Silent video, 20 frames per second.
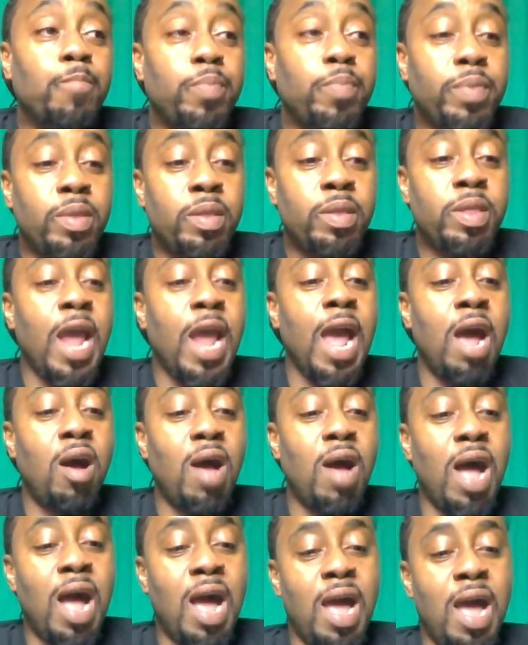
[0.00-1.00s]
now
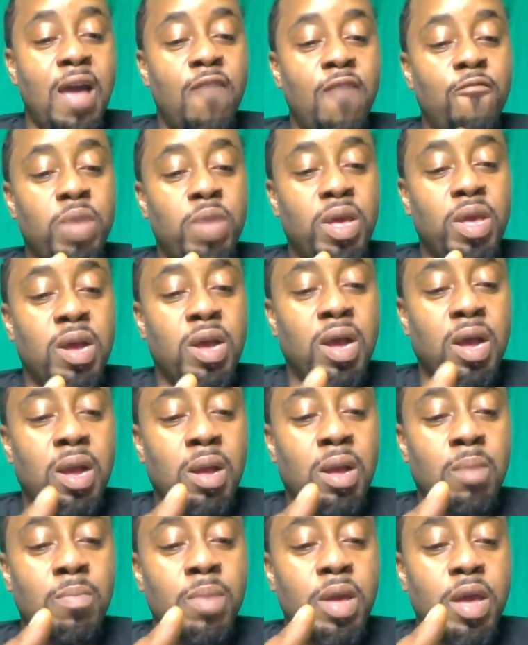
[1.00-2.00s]
I have
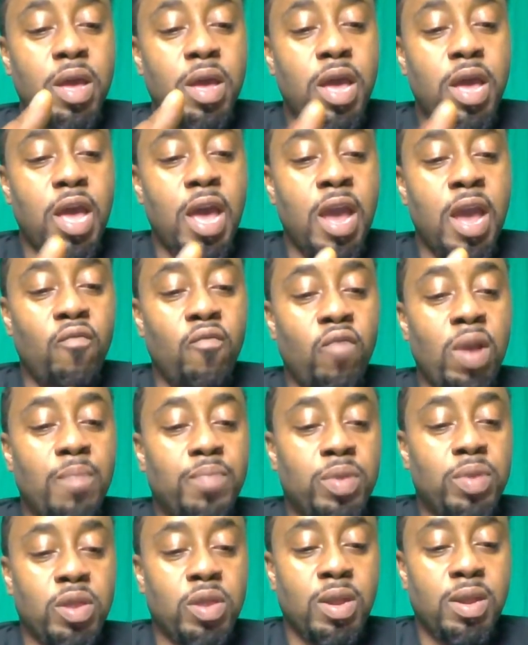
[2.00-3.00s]
become a
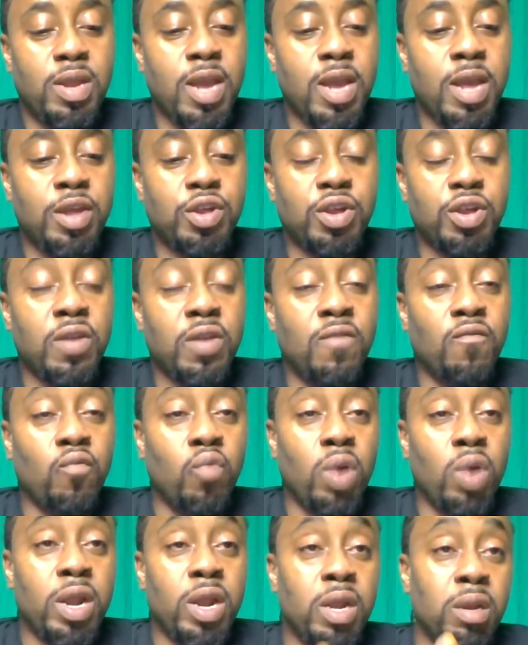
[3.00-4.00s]
representation of
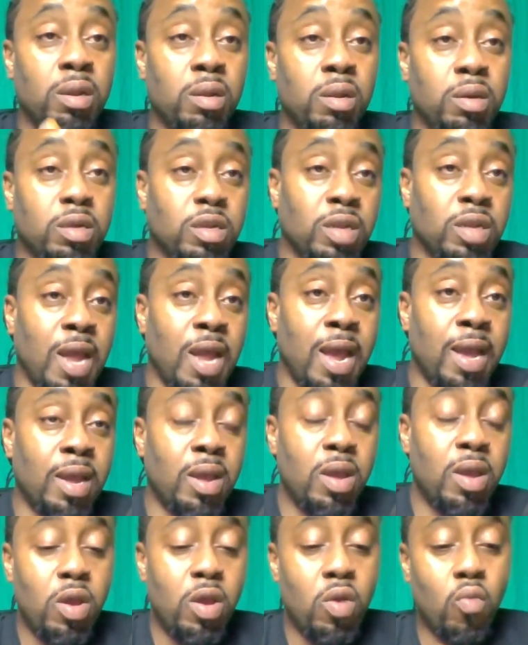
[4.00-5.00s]
what it looks like
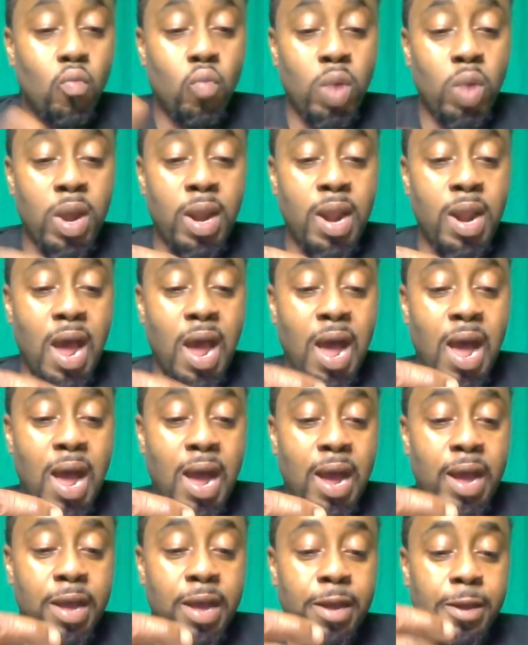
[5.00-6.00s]
when
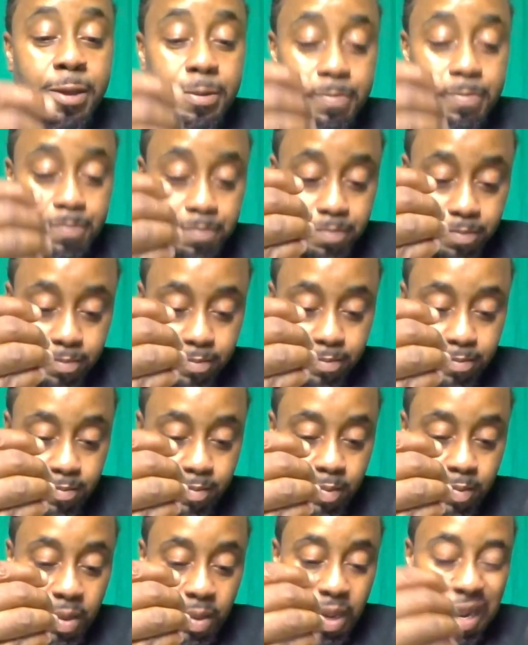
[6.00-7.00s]
I
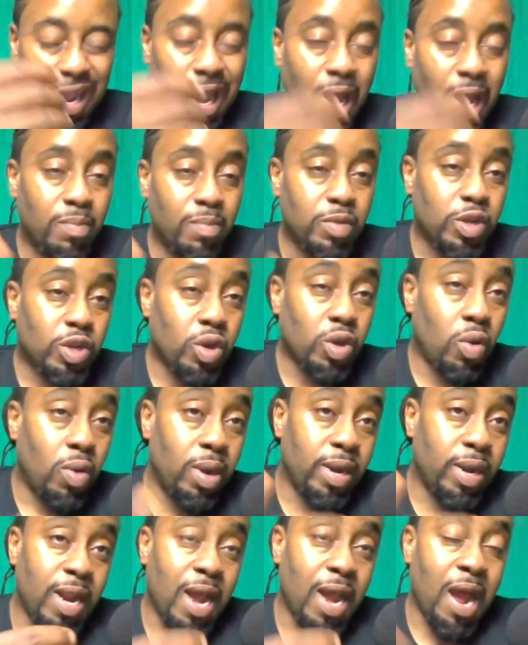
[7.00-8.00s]
am showing
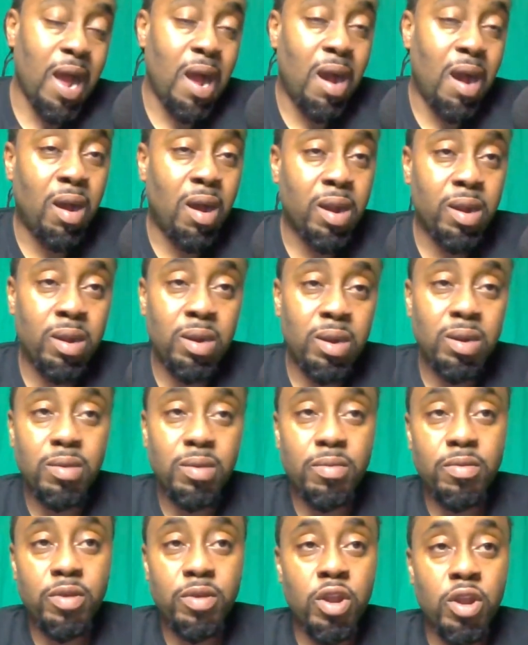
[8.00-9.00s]
that I honor,
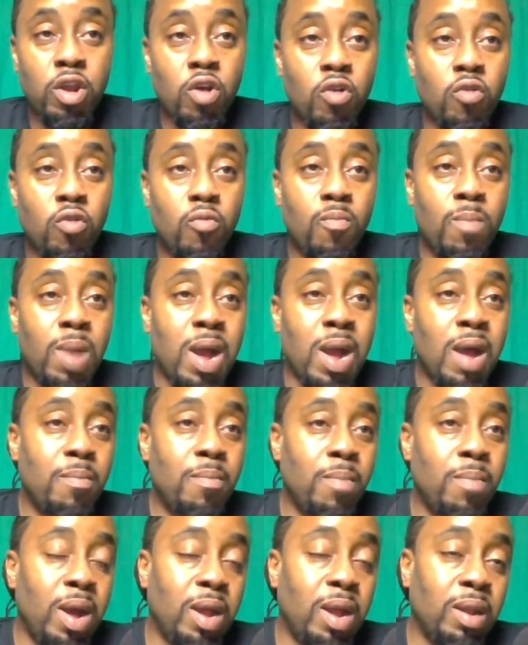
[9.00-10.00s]
you know, my
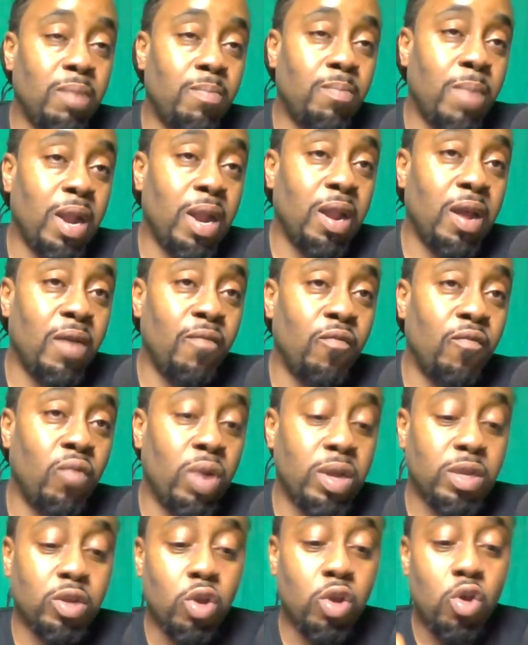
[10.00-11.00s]
loved
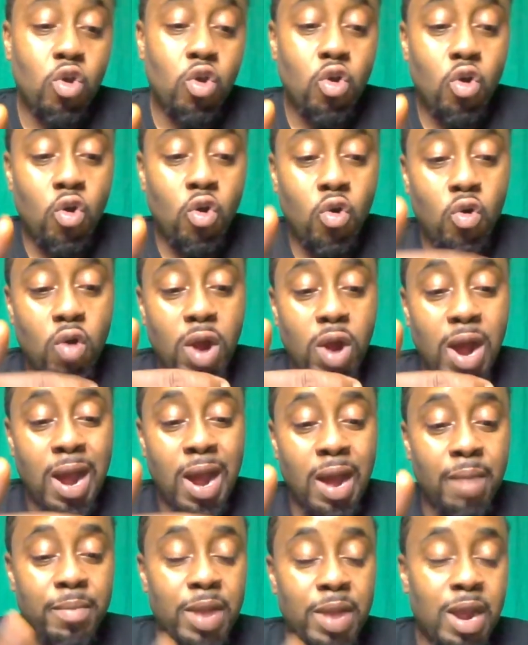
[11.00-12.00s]
ones. Or I
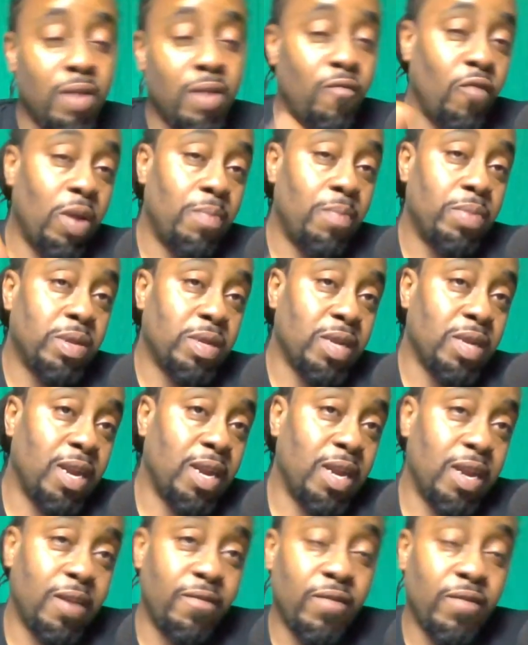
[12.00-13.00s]
am now a
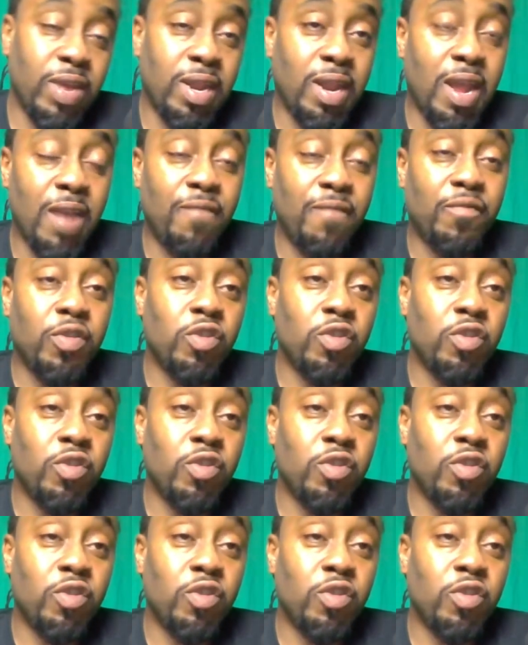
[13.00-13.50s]
representative in life to